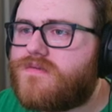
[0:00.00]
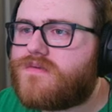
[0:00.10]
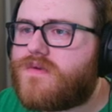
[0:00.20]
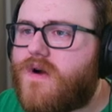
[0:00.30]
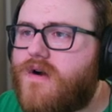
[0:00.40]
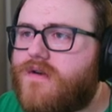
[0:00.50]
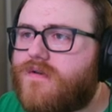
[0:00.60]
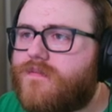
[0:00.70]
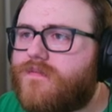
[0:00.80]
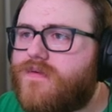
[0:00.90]
art
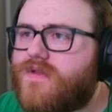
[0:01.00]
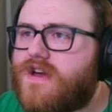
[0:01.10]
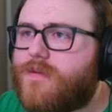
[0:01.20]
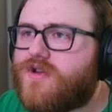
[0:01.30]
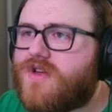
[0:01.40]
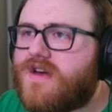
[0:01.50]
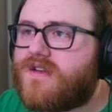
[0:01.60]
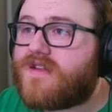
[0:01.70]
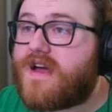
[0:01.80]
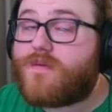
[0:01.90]

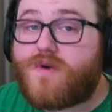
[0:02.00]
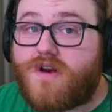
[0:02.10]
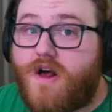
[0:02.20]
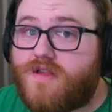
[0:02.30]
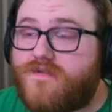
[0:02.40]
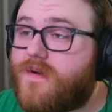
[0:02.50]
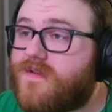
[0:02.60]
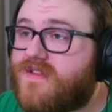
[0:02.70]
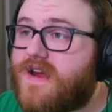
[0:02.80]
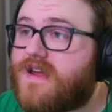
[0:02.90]
thingamajigs. I want all of those
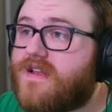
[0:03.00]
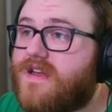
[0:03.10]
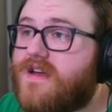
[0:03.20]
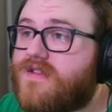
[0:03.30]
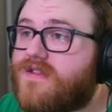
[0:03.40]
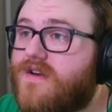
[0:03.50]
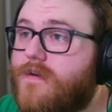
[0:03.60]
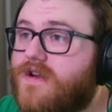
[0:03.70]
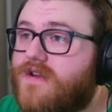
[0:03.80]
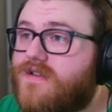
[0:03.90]
that I can get, so I'm
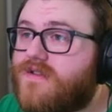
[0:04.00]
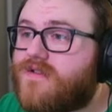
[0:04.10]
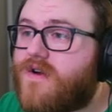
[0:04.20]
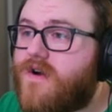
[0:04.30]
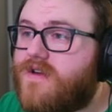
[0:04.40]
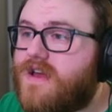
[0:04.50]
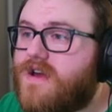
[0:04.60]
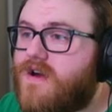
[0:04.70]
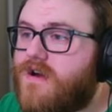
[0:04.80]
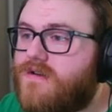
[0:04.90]
gonna start here.